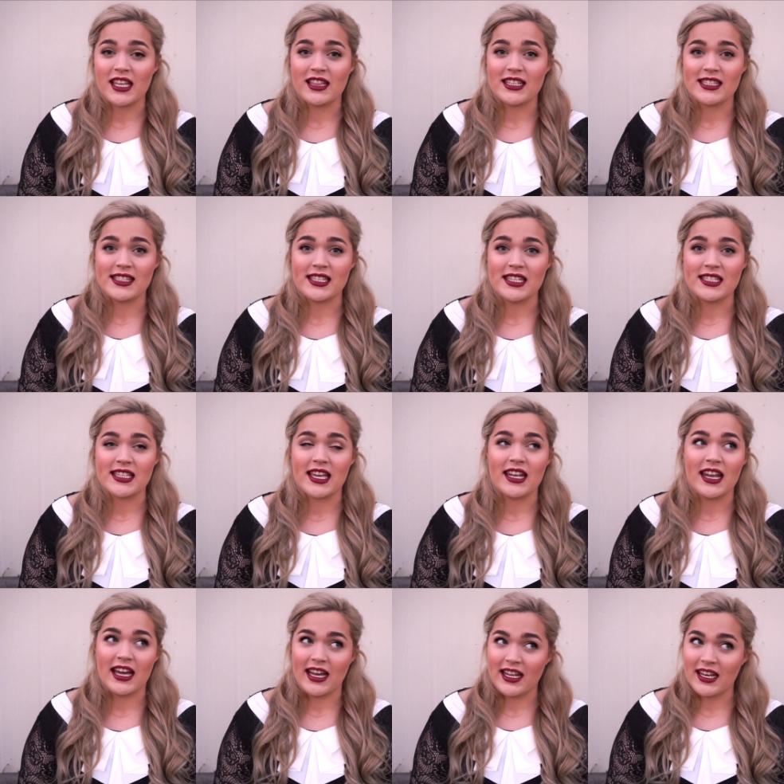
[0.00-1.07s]
thing this
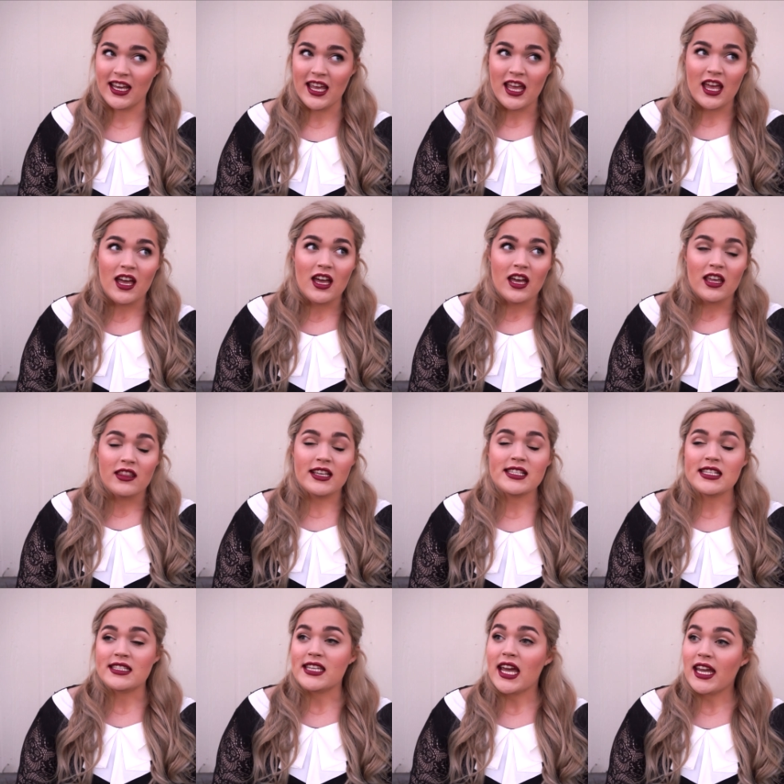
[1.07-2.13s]
season, and
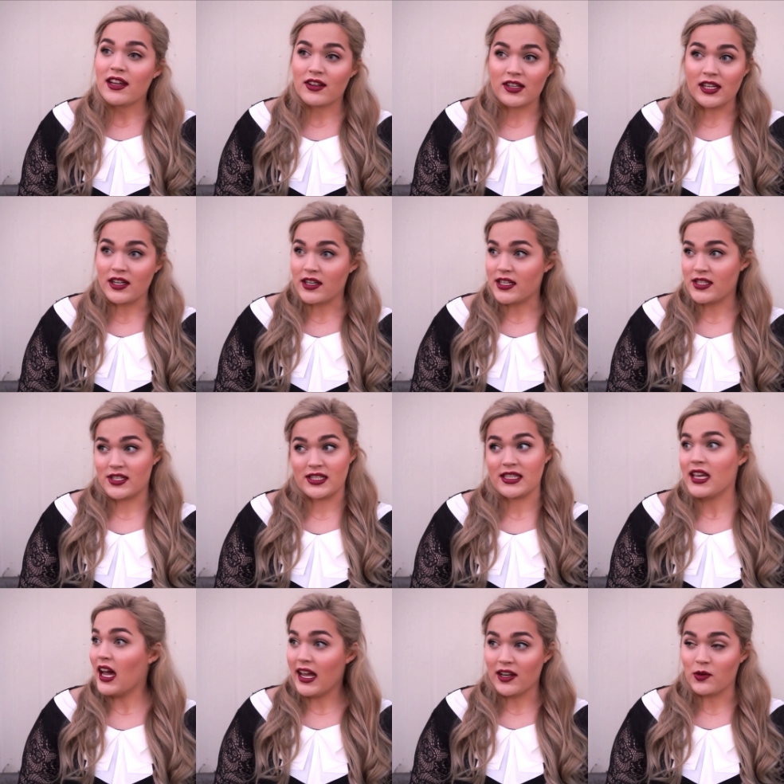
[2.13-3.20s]
this entire year has
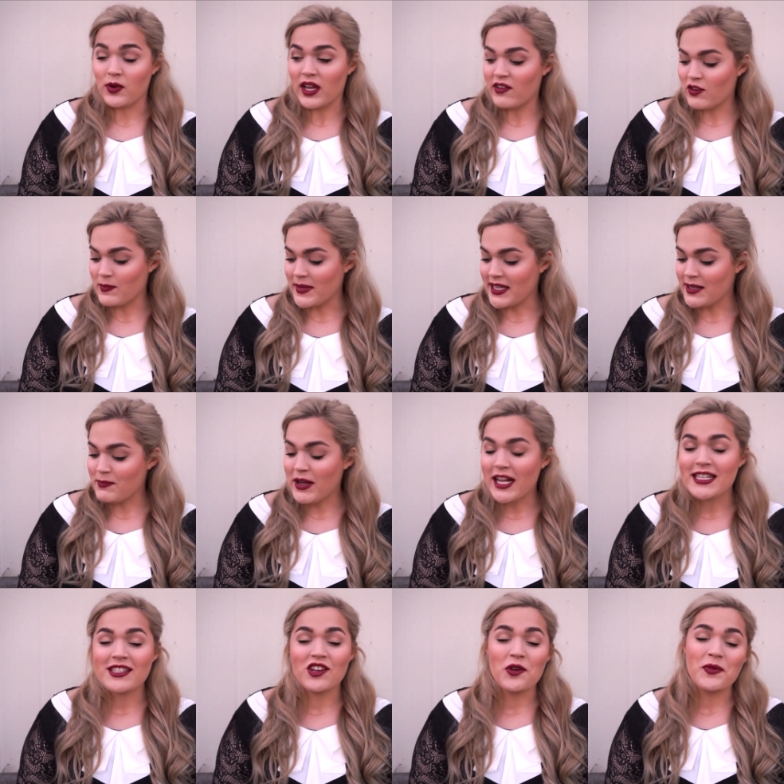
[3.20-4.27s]
just gotten away from me, but
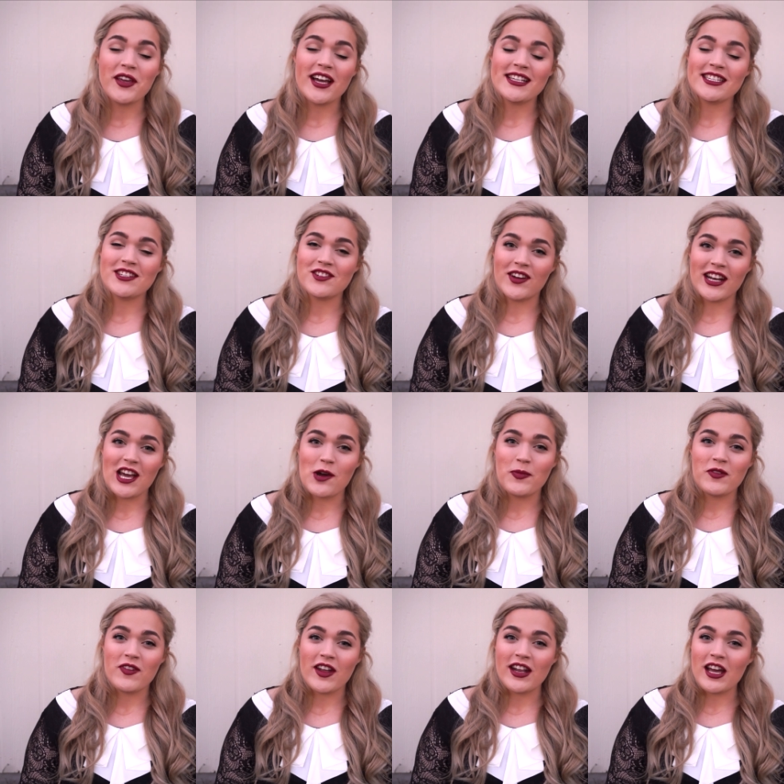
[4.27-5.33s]
I still hope you guys enjoyed. I
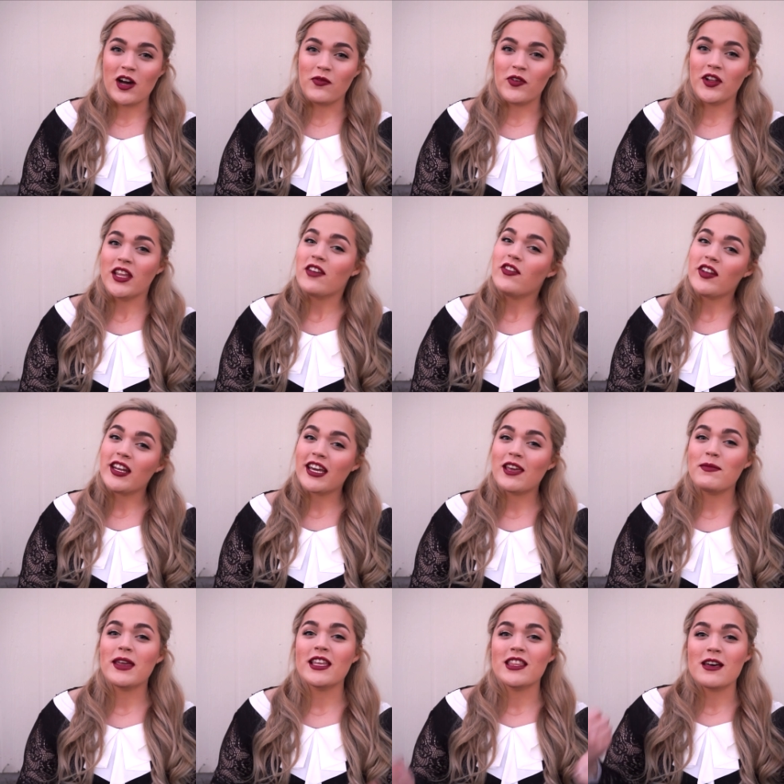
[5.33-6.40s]
hope you found it helpful. If you did,
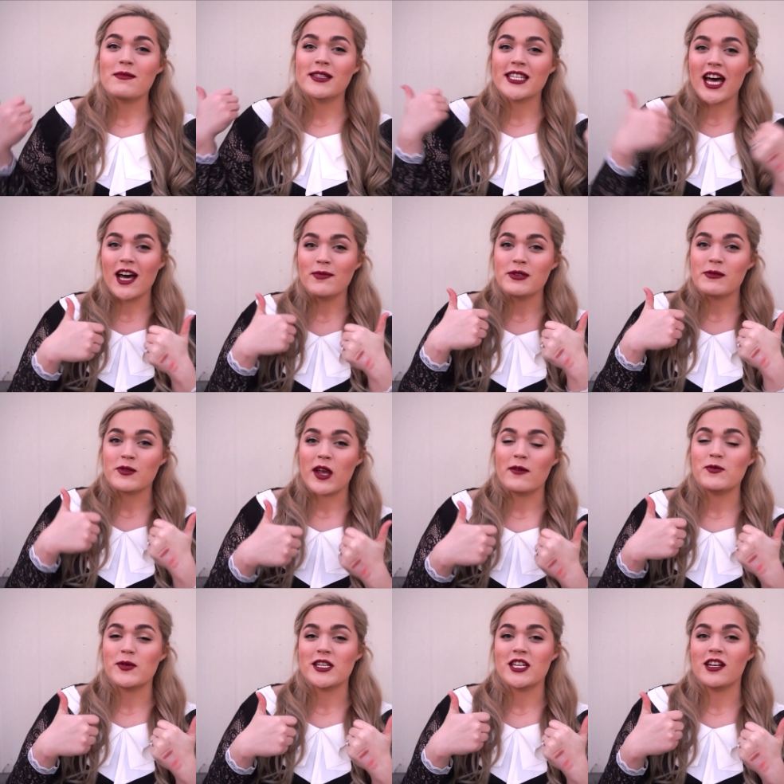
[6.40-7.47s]
give me a thumbs up,
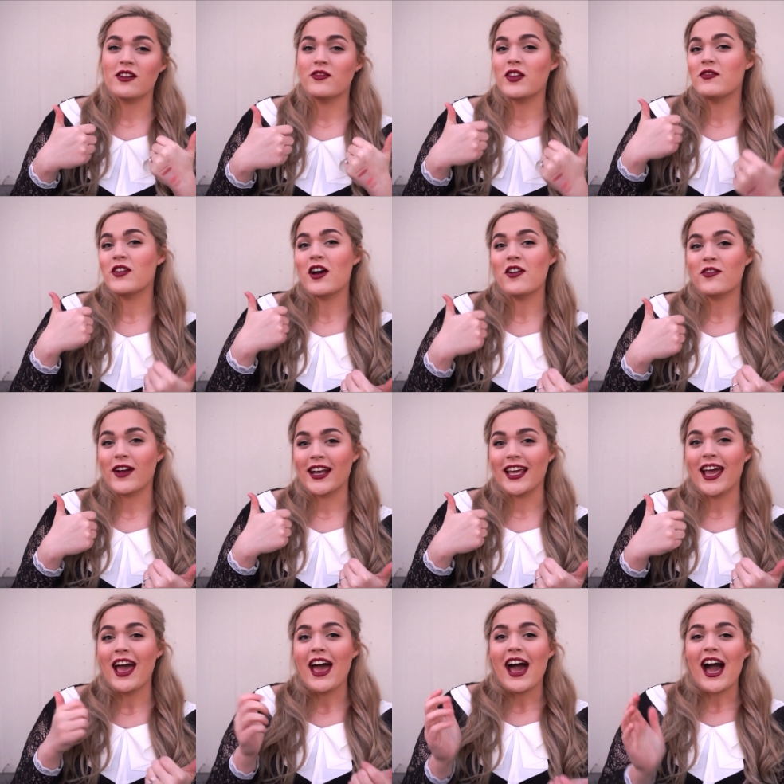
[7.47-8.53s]
subscribe to my channel if you have not
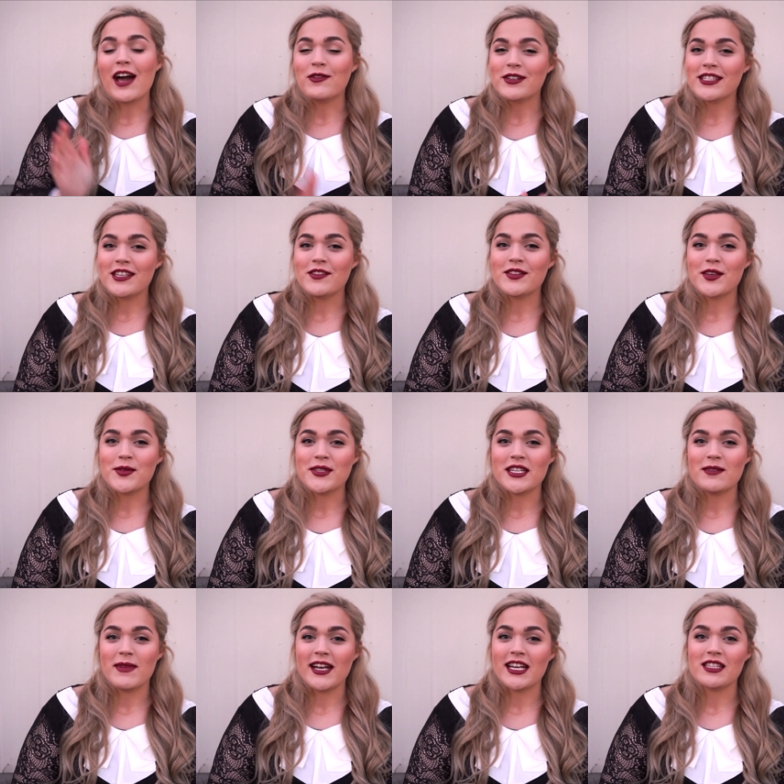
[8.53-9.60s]
already. I will see you so
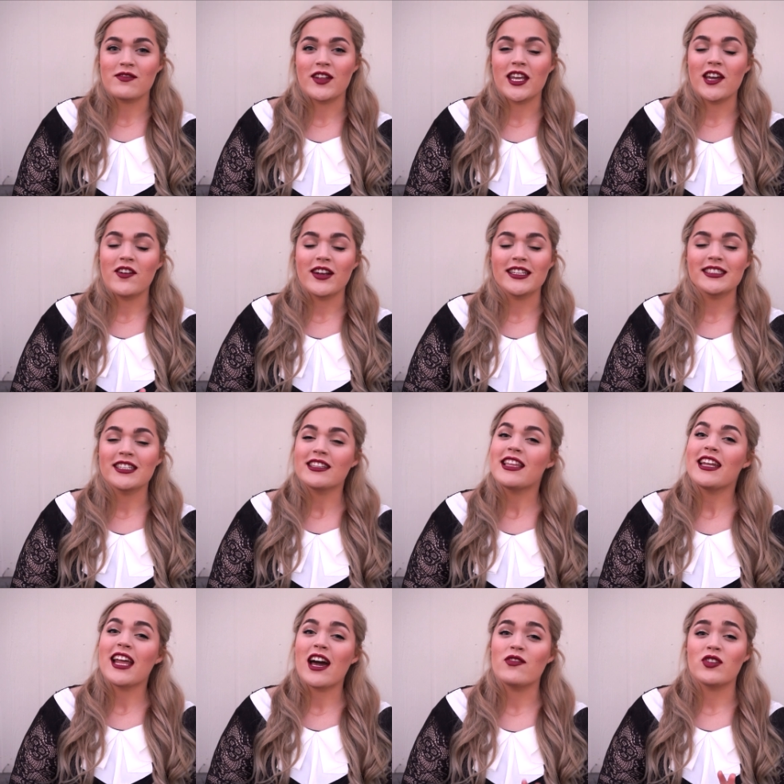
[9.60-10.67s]
soon in my next video, and until
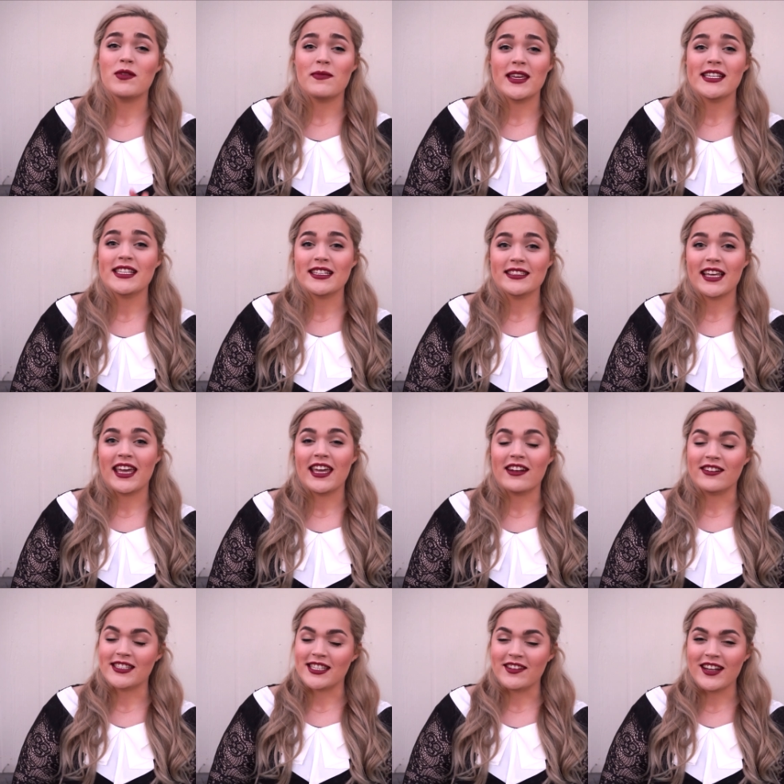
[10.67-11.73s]
then, have an amazing day,
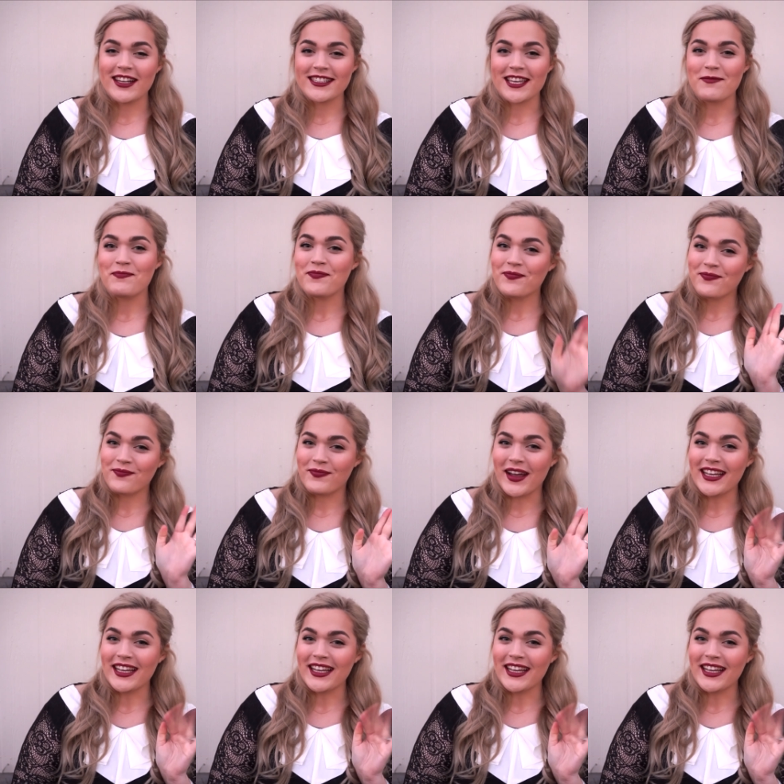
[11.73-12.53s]
and I'll see you next time.